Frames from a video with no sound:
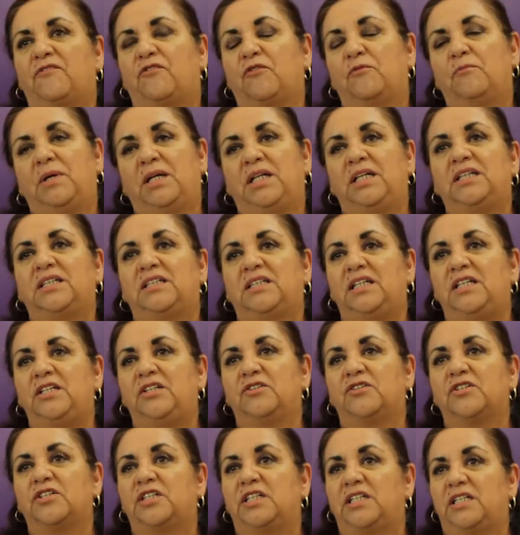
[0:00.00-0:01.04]
For many
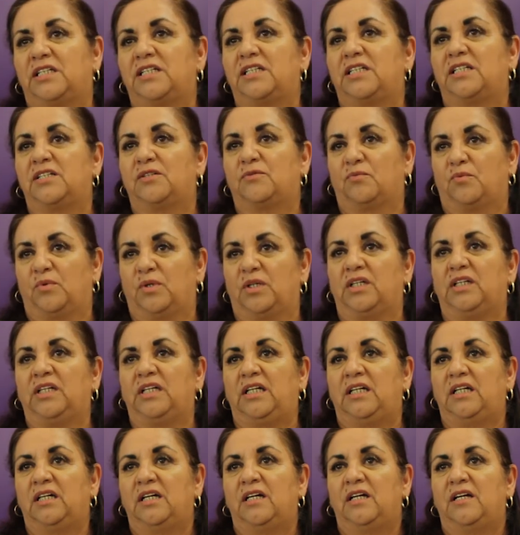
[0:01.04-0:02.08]
seniors, this is
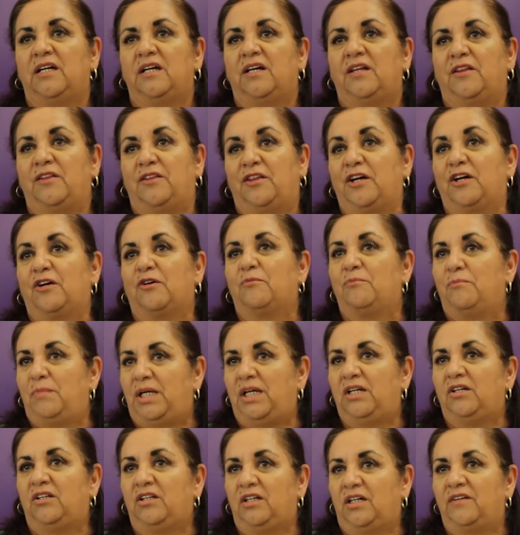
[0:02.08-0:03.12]
really their
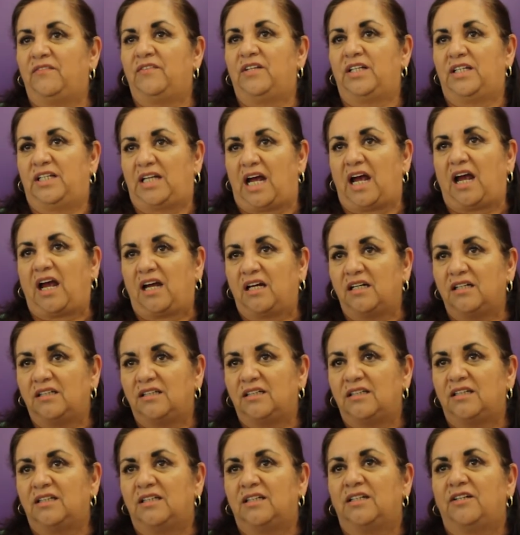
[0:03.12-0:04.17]
meal of the day.
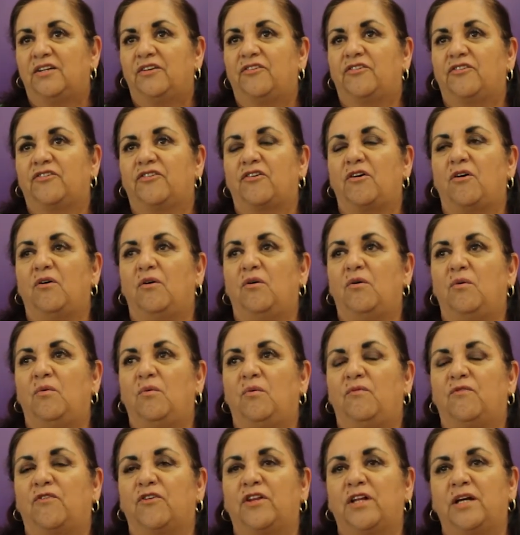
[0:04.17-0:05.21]
So
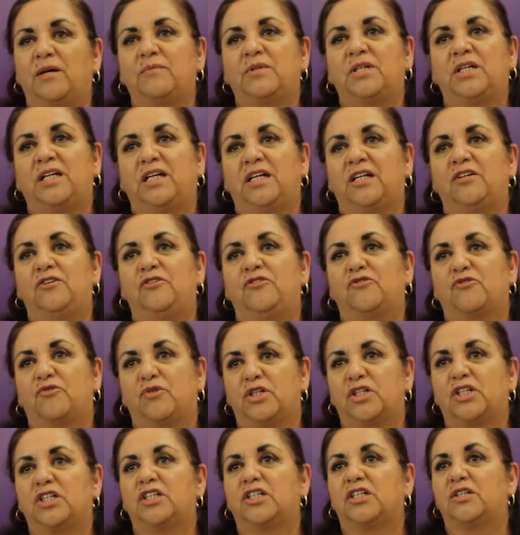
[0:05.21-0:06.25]
for them to get a
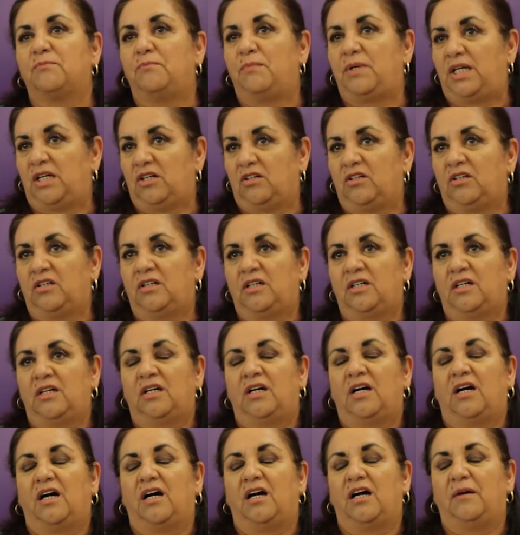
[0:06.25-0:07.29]
nutritious meal
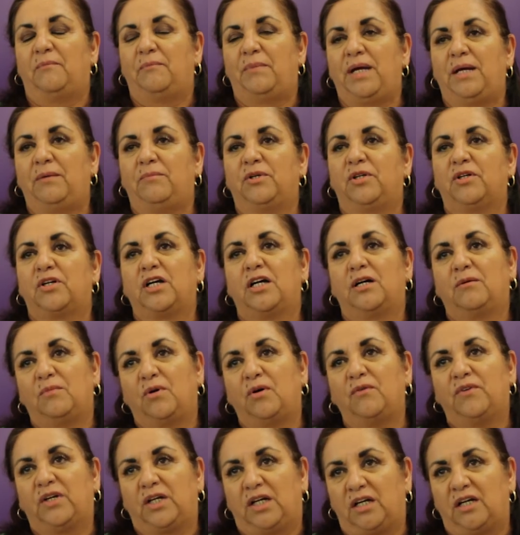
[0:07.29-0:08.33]
and um, be able to come
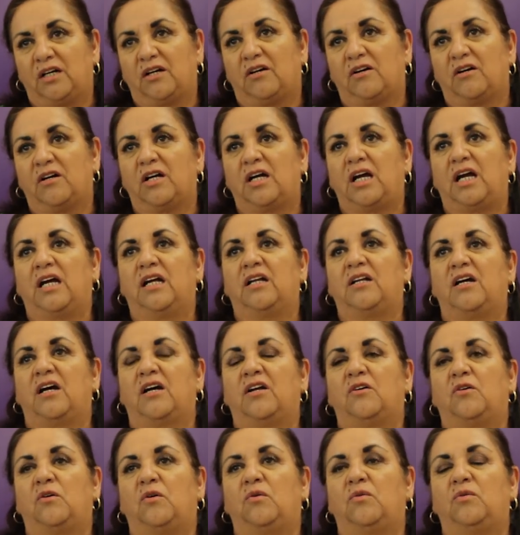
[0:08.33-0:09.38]
over here and
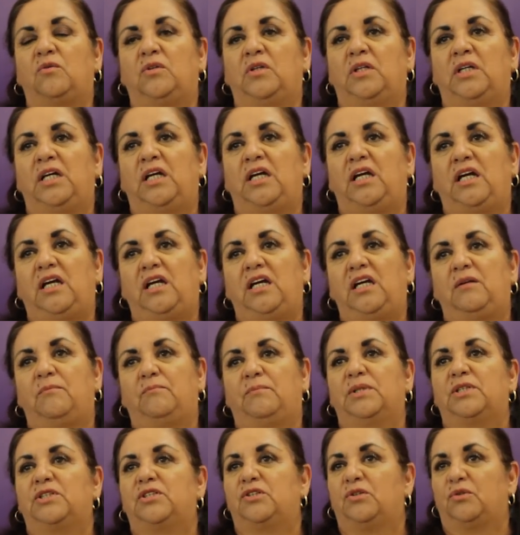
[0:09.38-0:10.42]
not only eat,
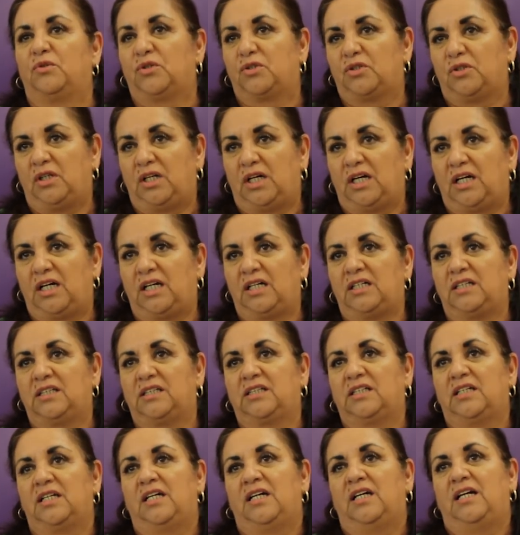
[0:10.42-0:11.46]
but
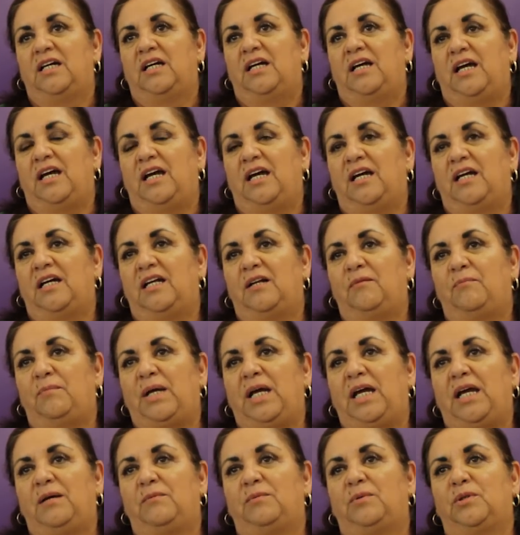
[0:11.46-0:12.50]
socialize, and
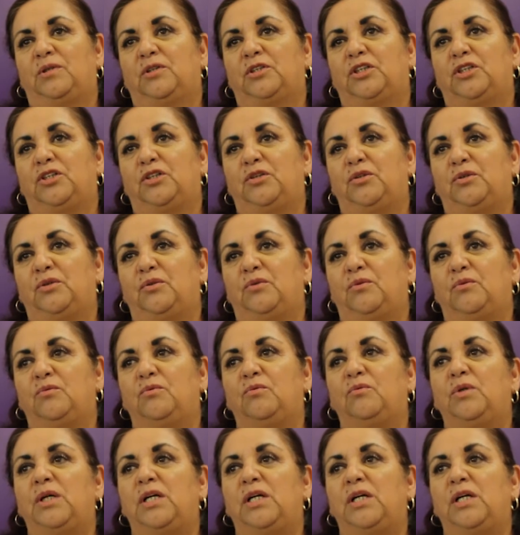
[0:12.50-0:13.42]
be able to